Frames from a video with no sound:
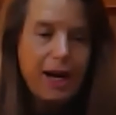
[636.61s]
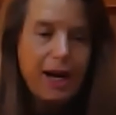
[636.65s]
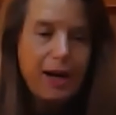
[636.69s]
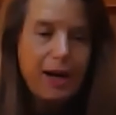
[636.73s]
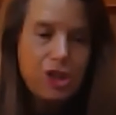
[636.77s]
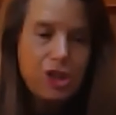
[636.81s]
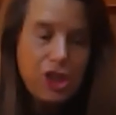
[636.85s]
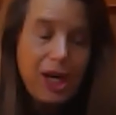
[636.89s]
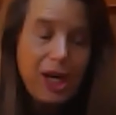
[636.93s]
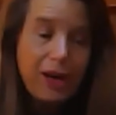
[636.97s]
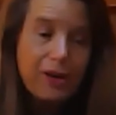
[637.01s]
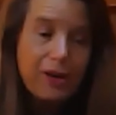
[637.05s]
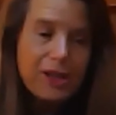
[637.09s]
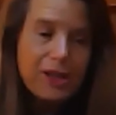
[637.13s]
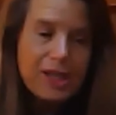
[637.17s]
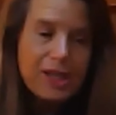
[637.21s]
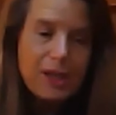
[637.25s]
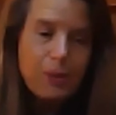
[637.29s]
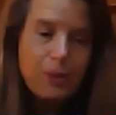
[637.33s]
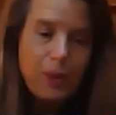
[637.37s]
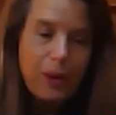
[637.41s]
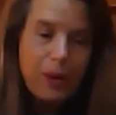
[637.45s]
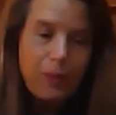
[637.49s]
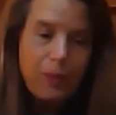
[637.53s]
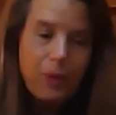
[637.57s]
charity
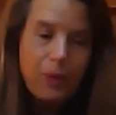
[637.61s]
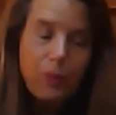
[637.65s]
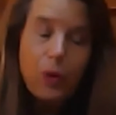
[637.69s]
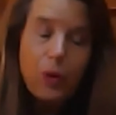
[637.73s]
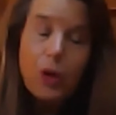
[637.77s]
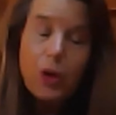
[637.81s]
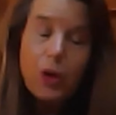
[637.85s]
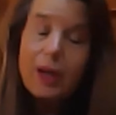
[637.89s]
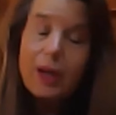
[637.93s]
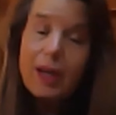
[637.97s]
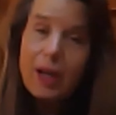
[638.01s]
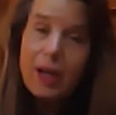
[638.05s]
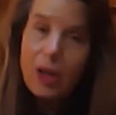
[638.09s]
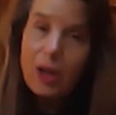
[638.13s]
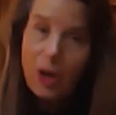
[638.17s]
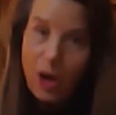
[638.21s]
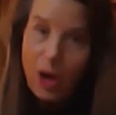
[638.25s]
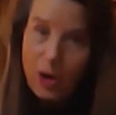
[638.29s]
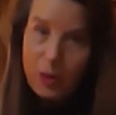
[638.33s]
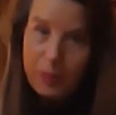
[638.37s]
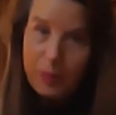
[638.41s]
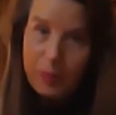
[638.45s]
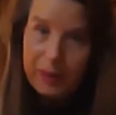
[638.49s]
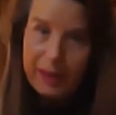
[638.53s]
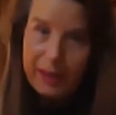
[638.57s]
where we're working
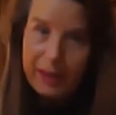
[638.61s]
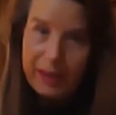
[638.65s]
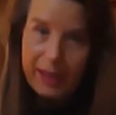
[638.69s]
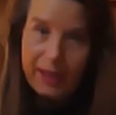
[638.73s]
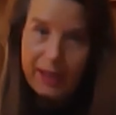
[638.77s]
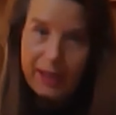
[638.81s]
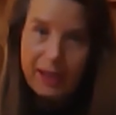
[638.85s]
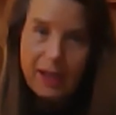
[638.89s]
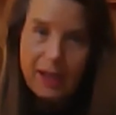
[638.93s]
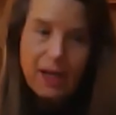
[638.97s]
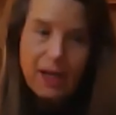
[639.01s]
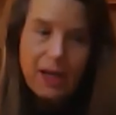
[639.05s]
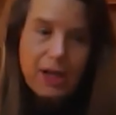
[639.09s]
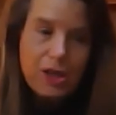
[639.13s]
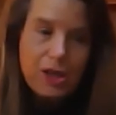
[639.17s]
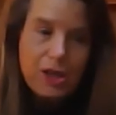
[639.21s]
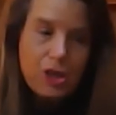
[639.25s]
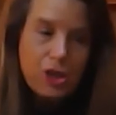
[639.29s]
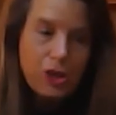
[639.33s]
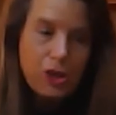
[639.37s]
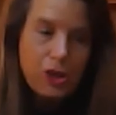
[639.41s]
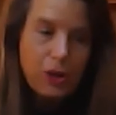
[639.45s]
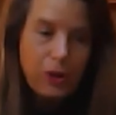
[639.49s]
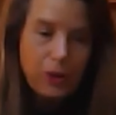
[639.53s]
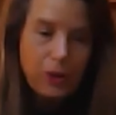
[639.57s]
globally
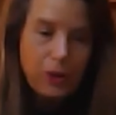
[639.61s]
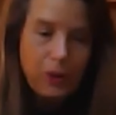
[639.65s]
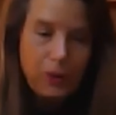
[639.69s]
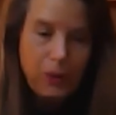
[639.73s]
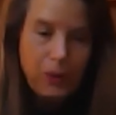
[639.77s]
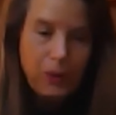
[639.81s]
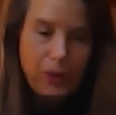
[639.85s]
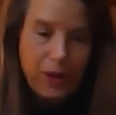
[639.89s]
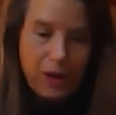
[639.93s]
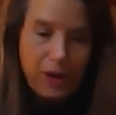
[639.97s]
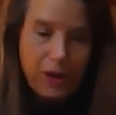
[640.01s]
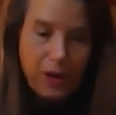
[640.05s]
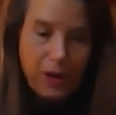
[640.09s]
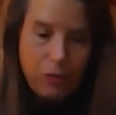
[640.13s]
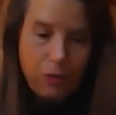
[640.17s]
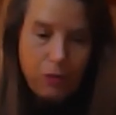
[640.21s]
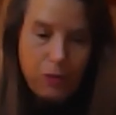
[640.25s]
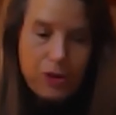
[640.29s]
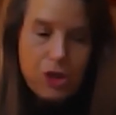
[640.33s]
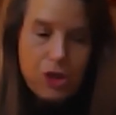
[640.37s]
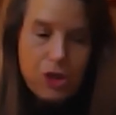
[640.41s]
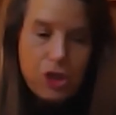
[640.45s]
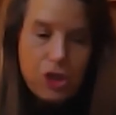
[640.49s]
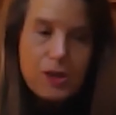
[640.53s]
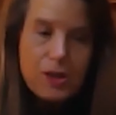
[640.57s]
to
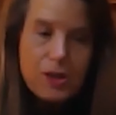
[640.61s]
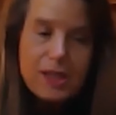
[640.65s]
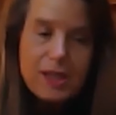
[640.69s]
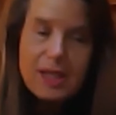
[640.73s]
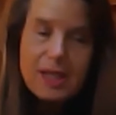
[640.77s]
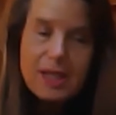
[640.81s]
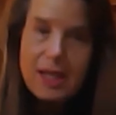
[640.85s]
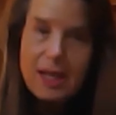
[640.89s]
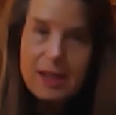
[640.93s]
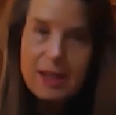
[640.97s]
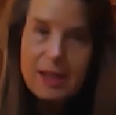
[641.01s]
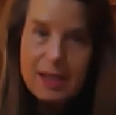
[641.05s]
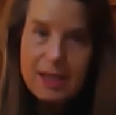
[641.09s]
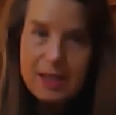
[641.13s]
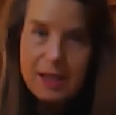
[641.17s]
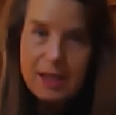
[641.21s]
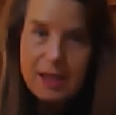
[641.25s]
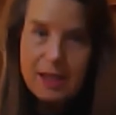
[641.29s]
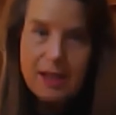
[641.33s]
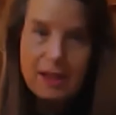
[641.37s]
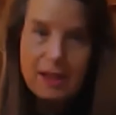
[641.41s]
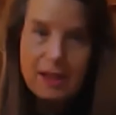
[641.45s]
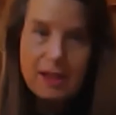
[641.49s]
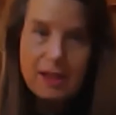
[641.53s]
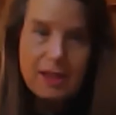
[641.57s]
reduce the
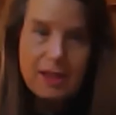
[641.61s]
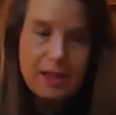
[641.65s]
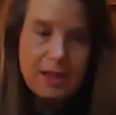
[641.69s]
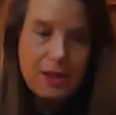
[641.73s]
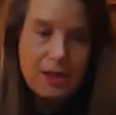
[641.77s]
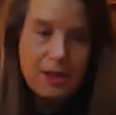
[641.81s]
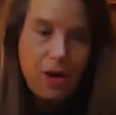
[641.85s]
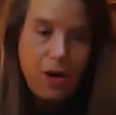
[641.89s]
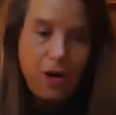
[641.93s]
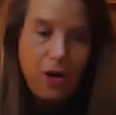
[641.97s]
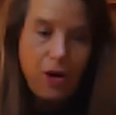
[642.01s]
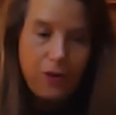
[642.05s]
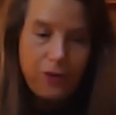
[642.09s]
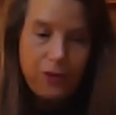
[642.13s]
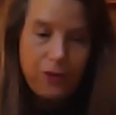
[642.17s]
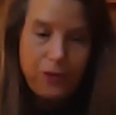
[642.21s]
incidence of